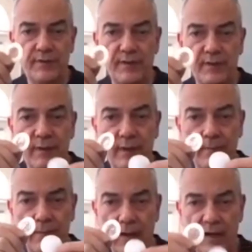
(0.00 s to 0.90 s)
the
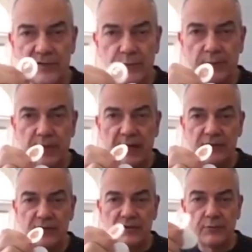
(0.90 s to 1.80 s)
ICEWAVE
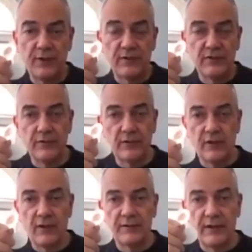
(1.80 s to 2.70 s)
patches, and the reason they're
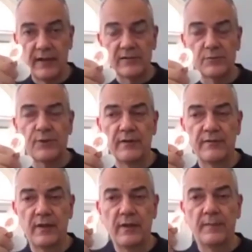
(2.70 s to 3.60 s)
called ICEWAVE
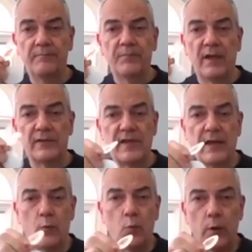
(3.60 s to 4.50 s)
is
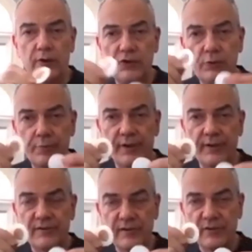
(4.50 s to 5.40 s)
that where you
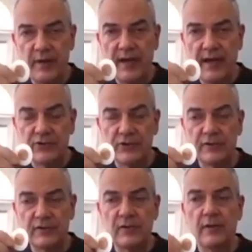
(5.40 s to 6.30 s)
place these
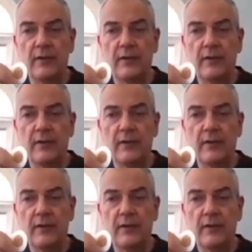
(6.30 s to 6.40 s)
patches,